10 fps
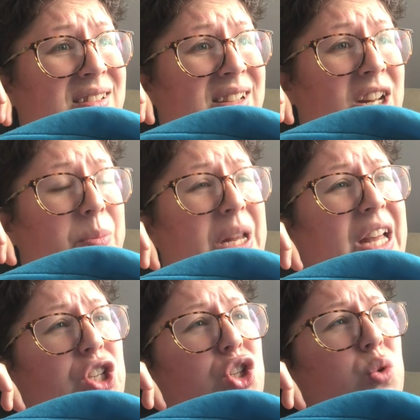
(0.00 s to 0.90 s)
it'd be
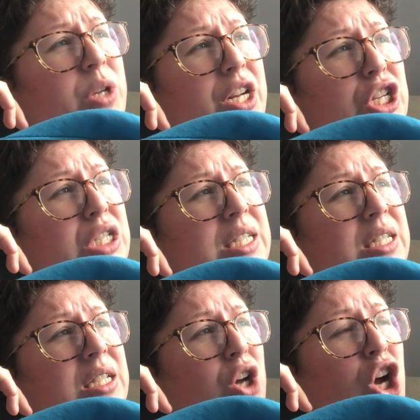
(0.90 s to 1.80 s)
like 2 years
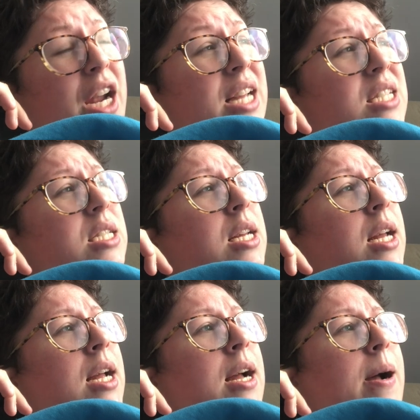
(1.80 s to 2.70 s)
in August,
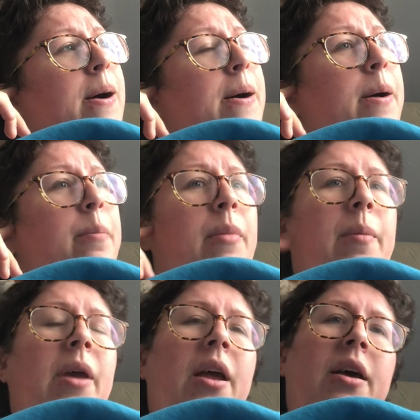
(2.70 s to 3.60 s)

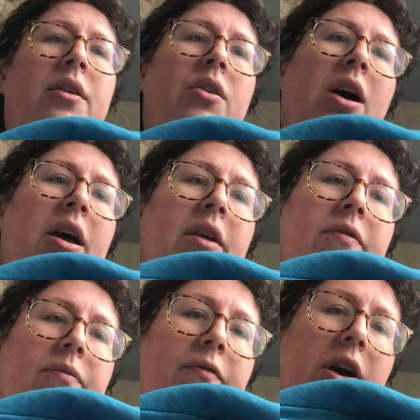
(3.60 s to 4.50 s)
and I
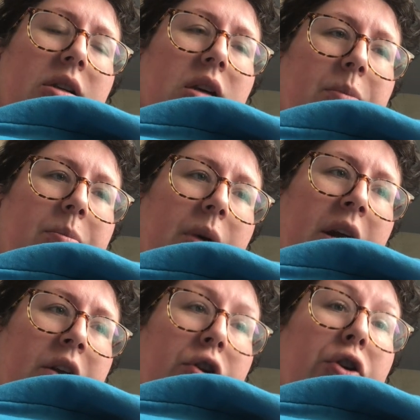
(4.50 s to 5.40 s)
fucked up
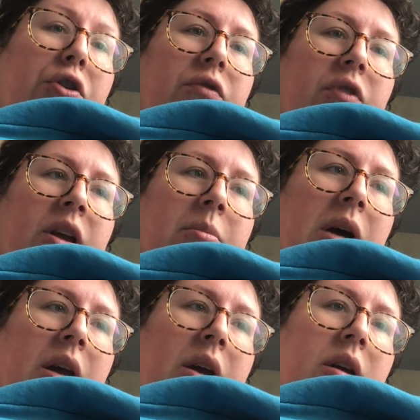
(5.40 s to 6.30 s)
a nerve in
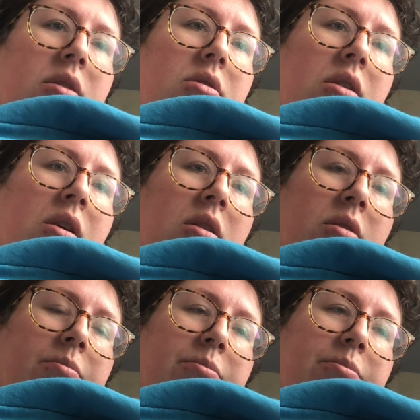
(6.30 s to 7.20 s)
my
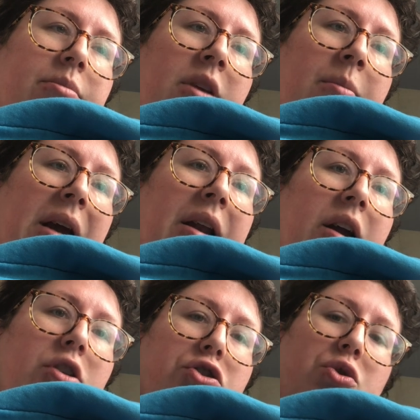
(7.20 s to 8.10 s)

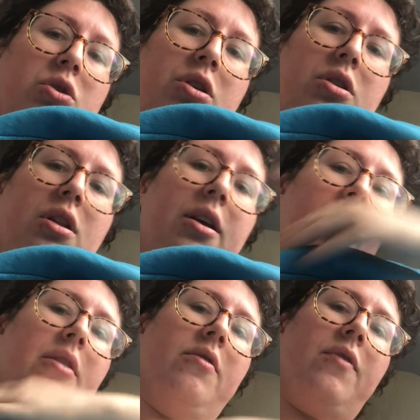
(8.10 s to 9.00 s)
neck and shoulder, like
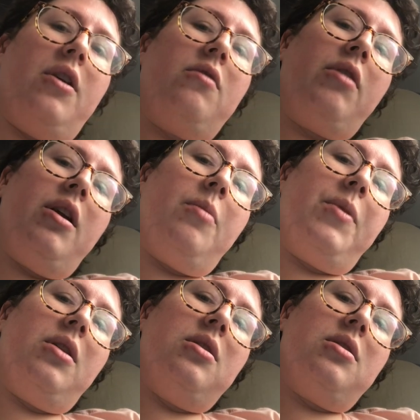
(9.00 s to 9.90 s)
kind of like right up
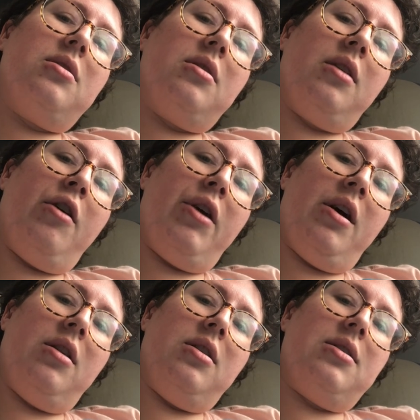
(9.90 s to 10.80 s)
in this
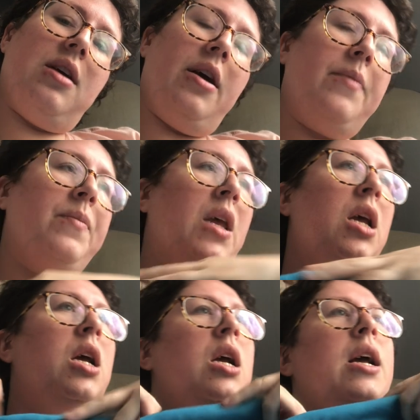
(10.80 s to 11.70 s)
area on this side,
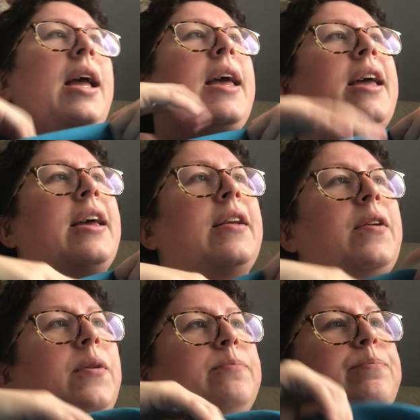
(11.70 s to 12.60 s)

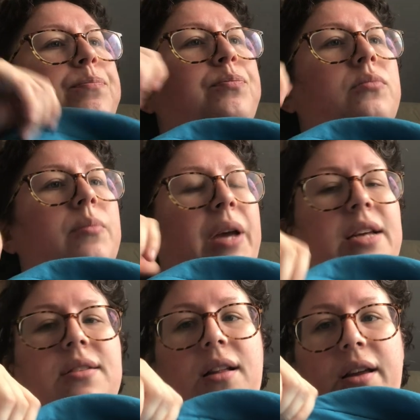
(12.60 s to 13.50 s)
and
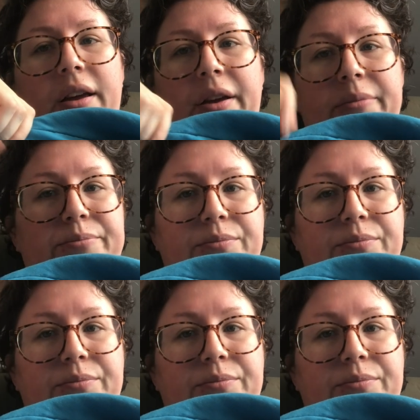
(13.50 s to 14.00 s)
basically